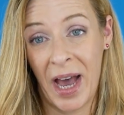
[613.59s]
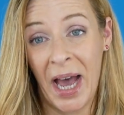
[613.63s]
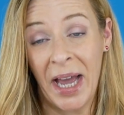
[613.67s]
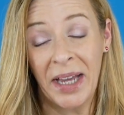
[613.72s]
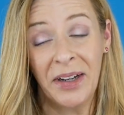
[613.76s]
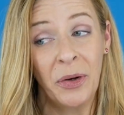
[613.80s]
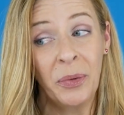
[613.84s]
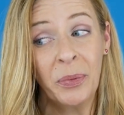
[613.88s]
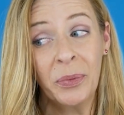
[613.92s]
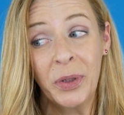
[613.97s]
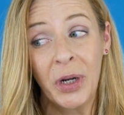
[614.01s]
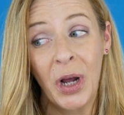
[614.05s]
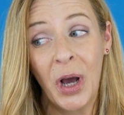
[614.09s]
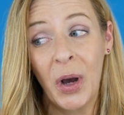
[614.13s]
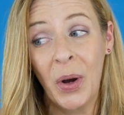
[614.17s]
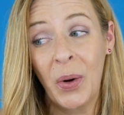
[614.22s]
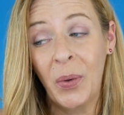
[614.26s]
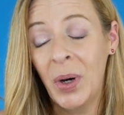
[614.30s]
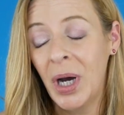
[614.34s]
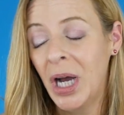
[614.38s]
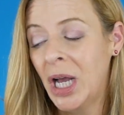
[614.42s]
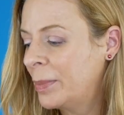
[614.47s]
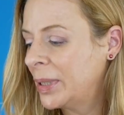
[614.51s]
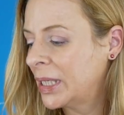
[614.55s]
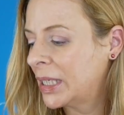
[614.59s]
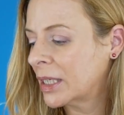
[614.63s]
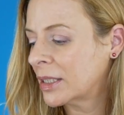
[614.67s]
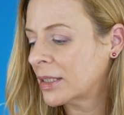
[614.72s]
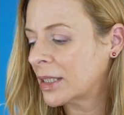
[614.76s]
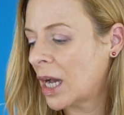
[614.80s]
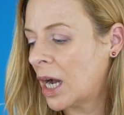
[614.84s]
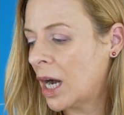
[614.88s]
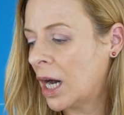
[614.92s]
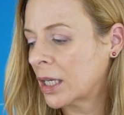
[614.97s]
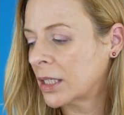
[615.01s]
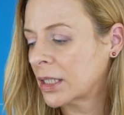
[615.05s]
I don't know,
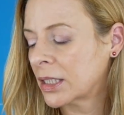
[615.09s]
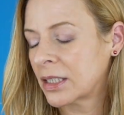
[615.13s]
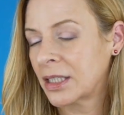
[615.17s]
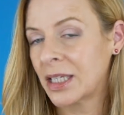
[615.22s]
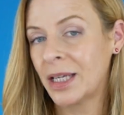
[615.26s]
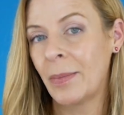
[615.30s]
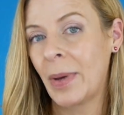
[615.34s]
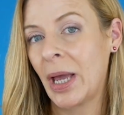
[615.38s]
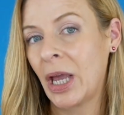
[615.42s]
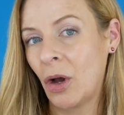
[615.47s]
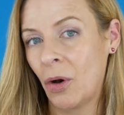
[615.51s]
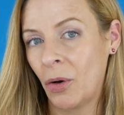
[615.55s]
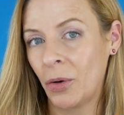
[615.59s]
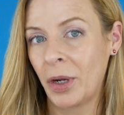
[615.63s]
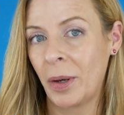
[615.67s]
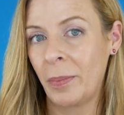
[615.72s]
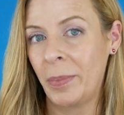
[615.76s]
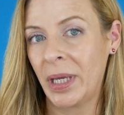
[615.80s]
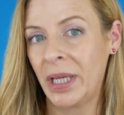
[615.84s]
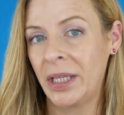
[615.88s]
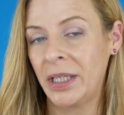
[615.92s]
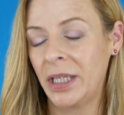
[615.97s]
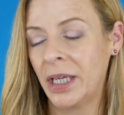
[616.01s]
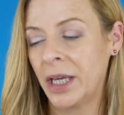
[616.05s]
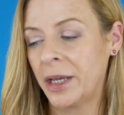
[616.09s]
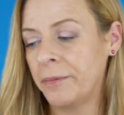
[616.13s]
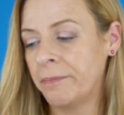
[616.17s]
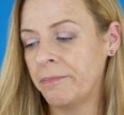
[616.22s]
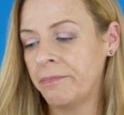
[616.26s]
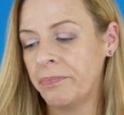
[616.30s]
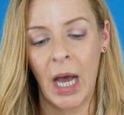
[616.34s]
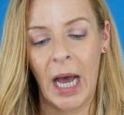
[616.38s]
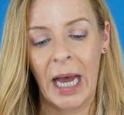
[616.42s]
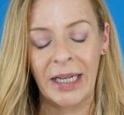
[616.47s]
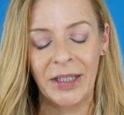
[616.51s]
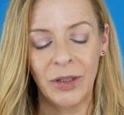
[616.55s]
because honestly, my own opinion,
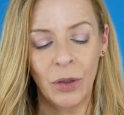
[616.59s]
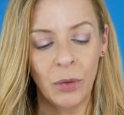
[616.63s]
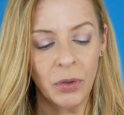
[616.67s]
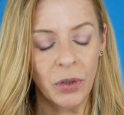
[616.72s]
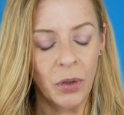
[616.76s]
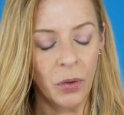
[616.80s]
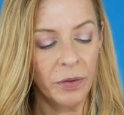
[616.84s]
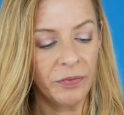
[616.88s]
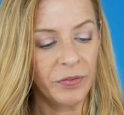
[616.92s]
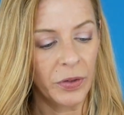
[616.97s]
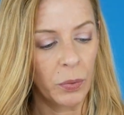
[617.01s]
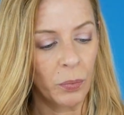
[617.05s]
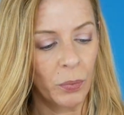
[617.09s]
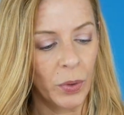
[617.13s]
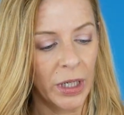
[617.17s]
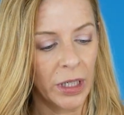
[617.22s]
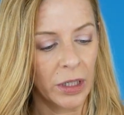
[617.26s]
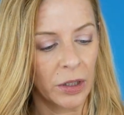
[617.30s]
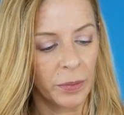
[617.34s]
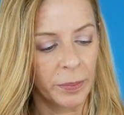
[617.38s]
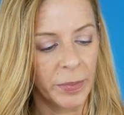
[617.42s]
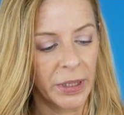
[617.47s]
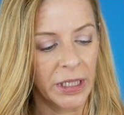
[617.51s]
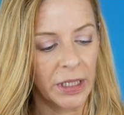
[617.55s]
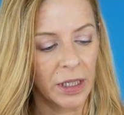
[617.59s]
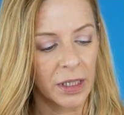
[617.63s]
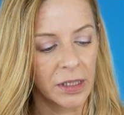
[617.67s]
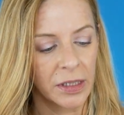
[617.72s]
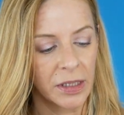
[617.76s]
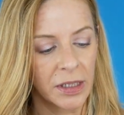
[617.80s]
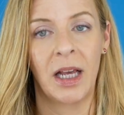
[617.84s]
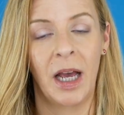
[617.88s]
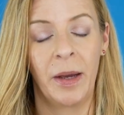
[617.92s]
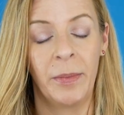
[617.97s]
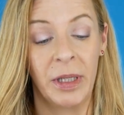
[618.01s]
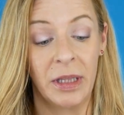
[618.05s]
I don't know if it will,
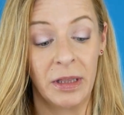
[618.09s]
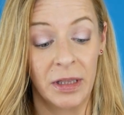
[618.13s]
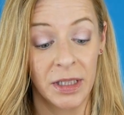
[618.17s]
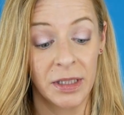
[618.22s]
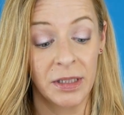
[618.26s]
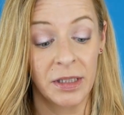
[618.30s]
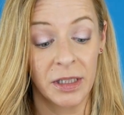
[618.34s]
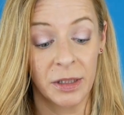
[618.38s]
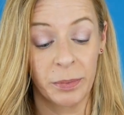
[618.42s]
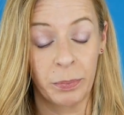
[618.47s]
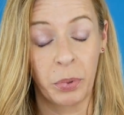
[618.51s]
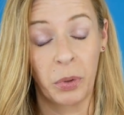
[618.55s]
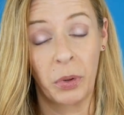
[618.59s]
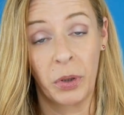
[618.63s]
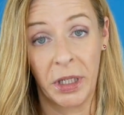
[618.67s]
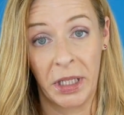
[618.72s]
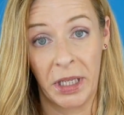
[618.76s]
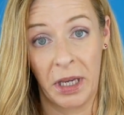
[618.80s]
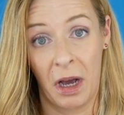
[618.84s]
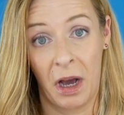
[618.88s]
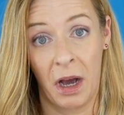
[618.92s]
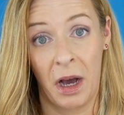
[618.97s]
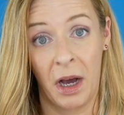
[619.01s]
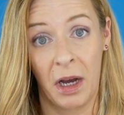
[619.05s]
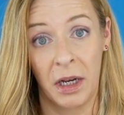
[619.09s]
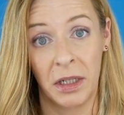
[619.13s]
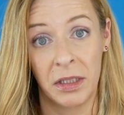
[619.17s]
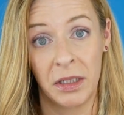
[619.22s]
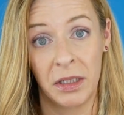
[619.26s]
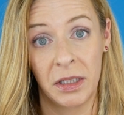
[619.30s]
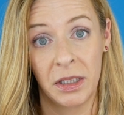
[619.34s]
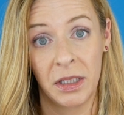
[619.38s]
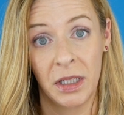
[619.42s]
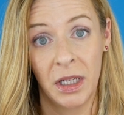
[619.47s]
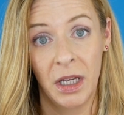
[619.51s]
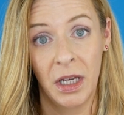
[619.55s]
because I mean, this is pretty
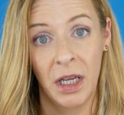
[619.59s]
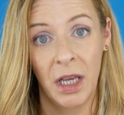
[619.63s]
hot.